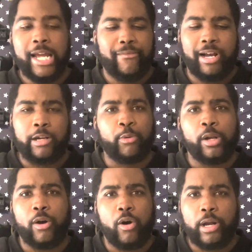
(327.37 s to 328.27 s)
If I can
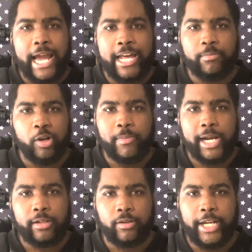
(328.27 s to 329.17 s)
run all gas
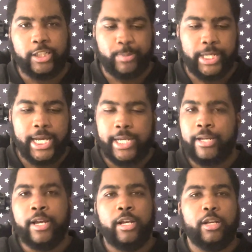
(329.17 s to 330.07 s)
blowbacks on HPA,
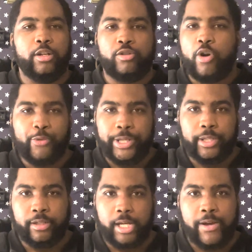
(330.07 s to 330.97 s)
there's no
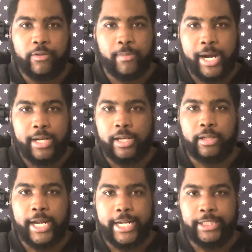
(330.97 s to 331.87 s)
reason to ever buy another
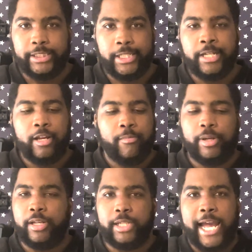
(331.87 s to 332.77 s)
AEG,
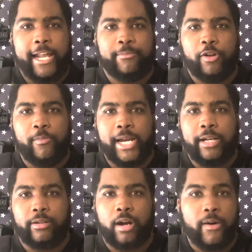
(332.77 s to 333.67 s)
because gas
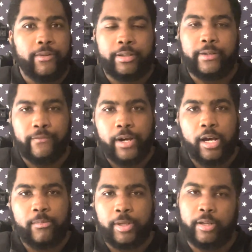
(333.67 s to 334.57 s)
blowbacks are obviously
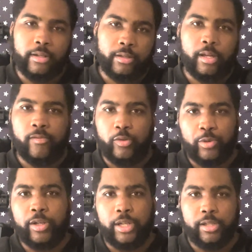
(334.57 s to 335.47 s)
fun because of the
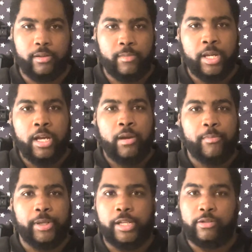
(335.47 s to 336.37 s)
realism,
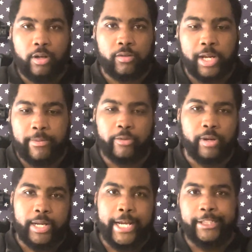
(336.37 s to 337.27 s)
but then you're also able to
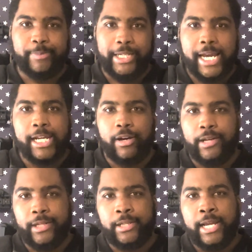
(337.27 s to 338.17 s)
run HPA on
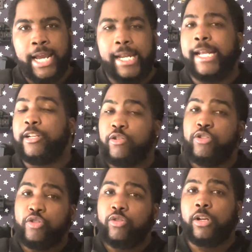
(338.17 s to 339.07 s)
it. And they do
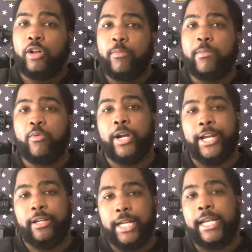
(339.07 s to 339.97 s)
use a little bit more
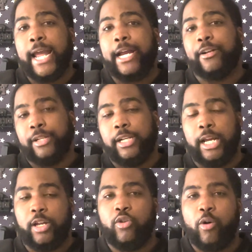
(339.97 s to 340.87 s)
air than like
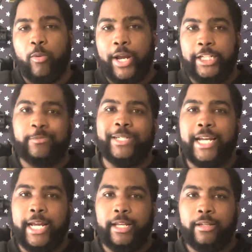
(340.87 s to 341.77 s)
a normal
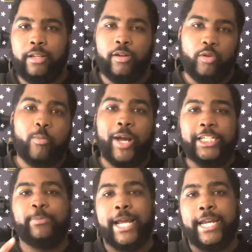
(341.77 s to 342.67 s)
HPA. You know, normal
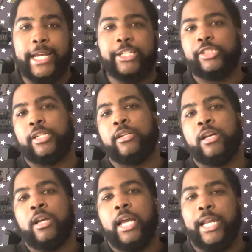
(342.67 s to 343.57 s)
HPA engine,
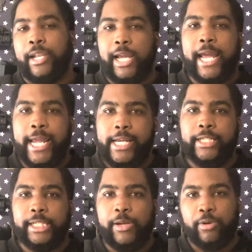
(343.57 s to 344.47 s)
it's like an
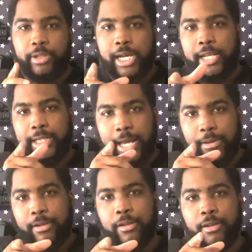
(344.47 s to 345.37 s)
AEG where it's got like that,
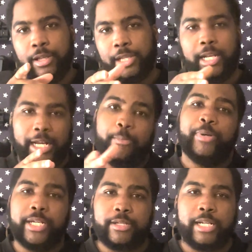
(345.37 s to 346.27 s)
it's like a
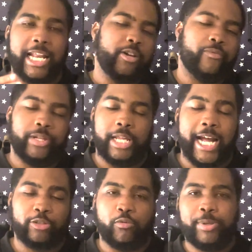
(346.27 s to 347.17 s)
piston. I don't know if it's an
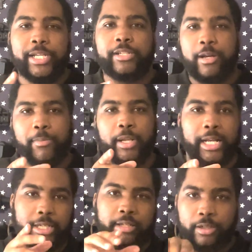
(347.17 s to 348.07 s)
actual piston, but
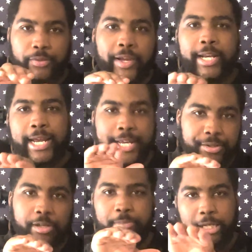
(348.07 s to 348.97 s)
like there's a thing that hits
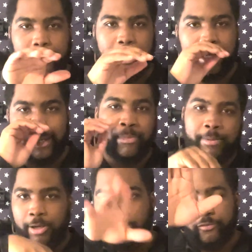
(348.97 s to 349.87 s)
the BB and the
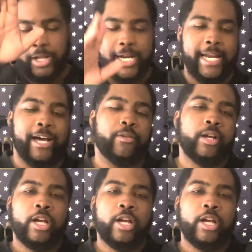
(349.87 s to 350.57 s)
BB goes flying out.